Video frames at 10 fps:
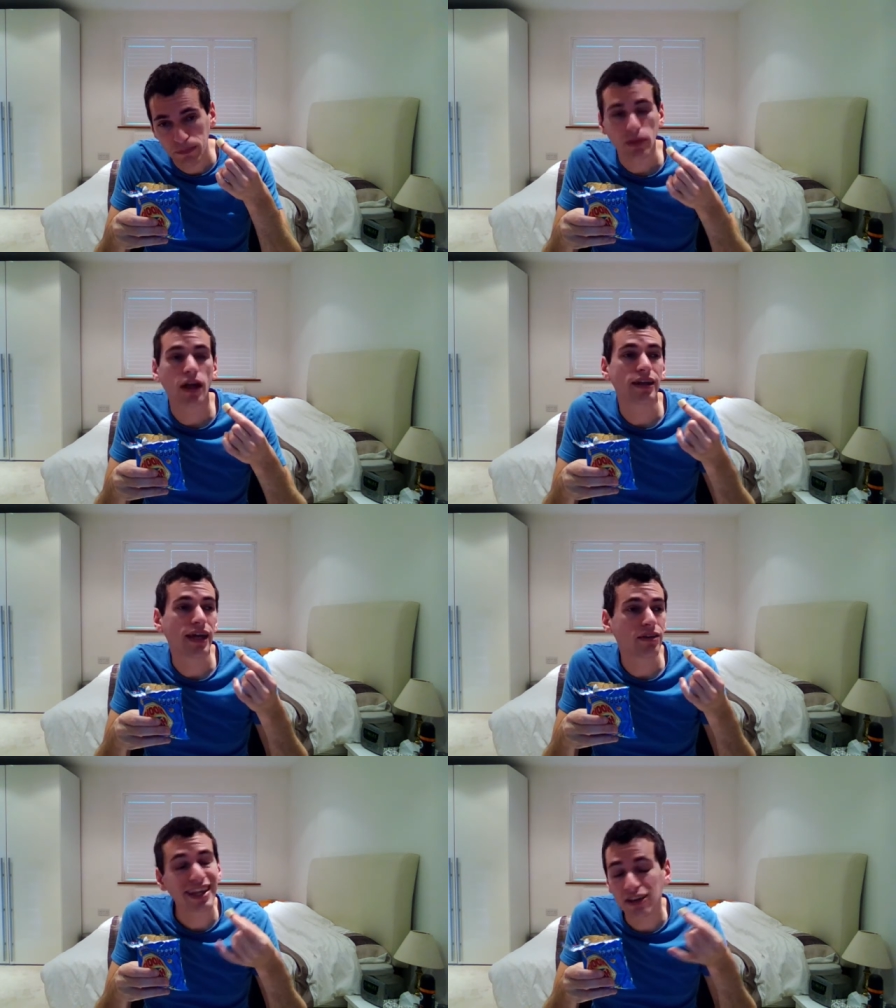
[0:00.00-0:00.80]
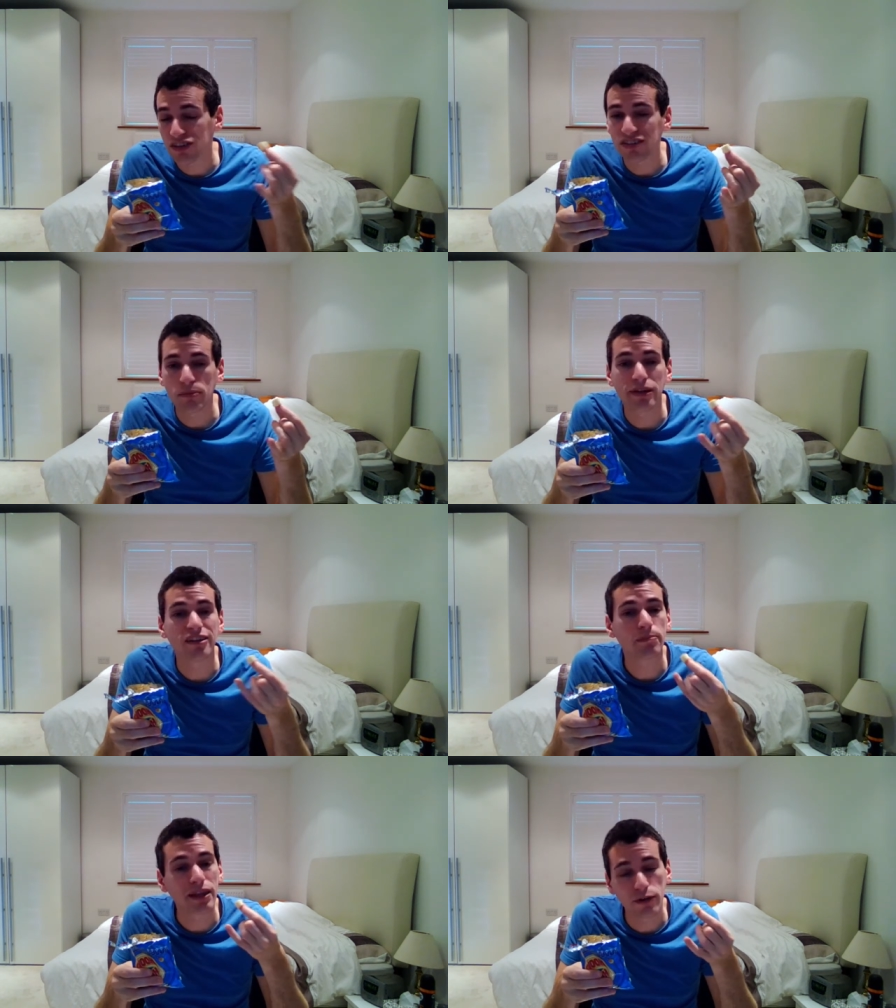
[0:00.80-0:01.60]
and then they can just simply
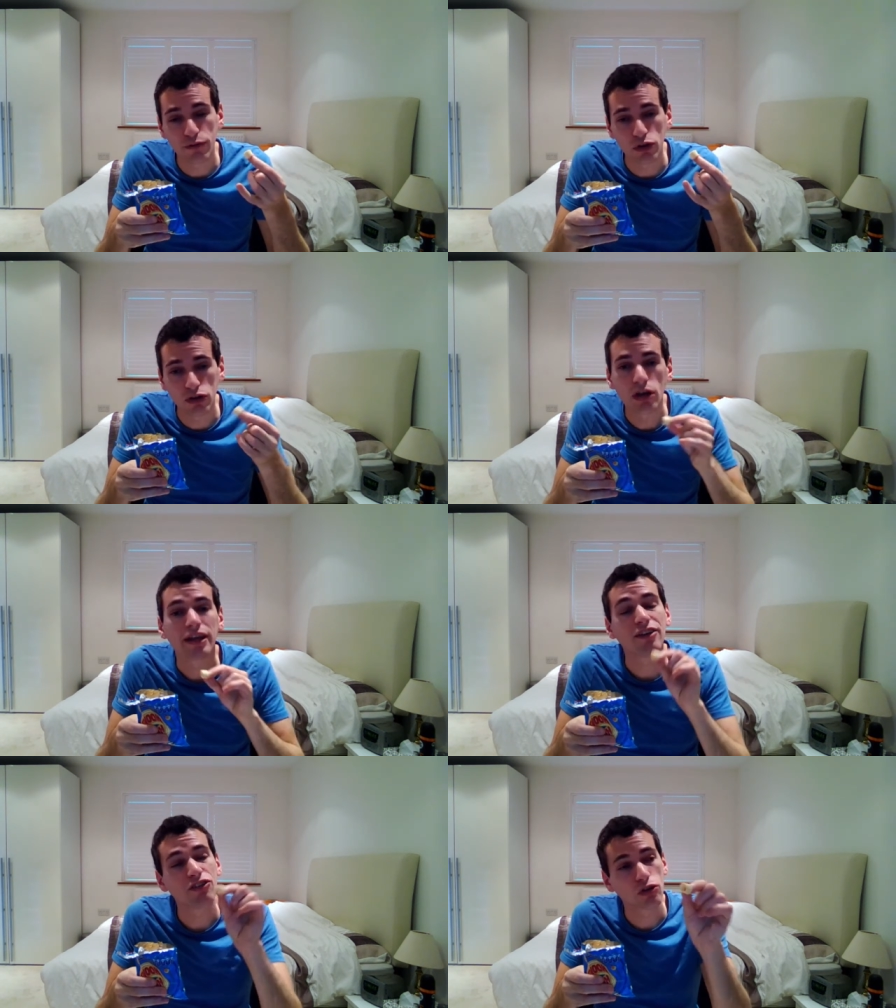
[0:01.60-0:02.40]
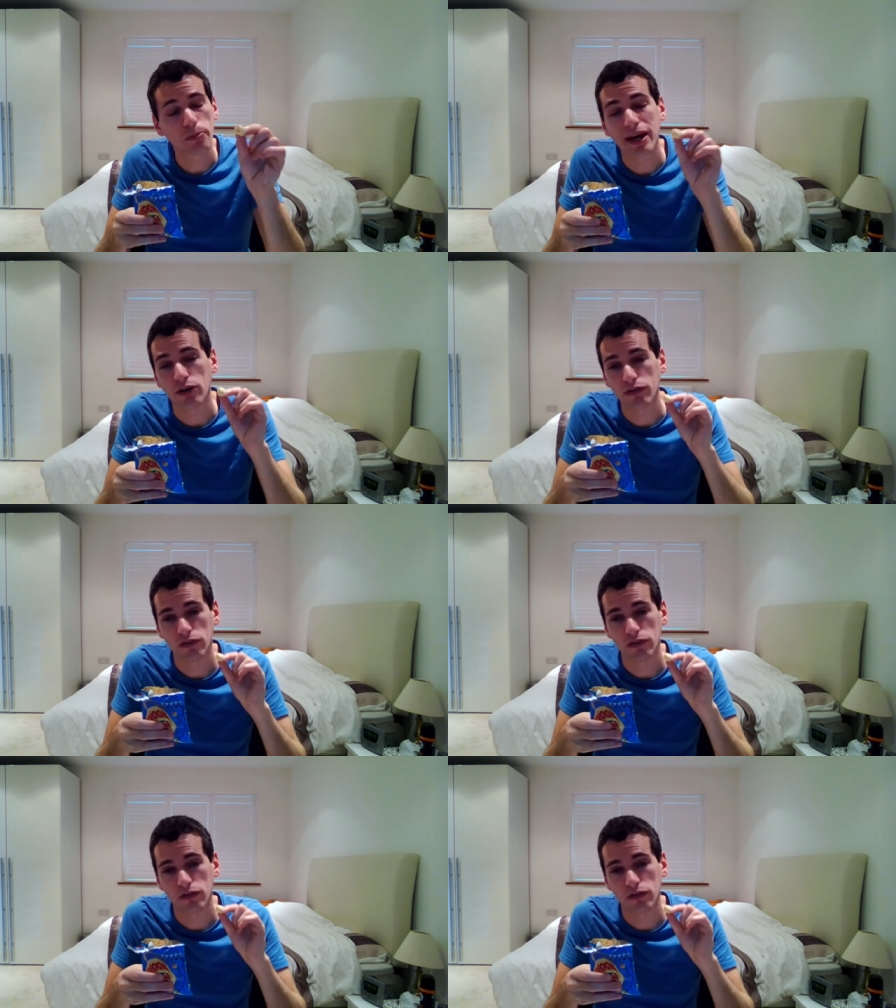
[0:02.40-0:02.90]
spit the food into your mouth.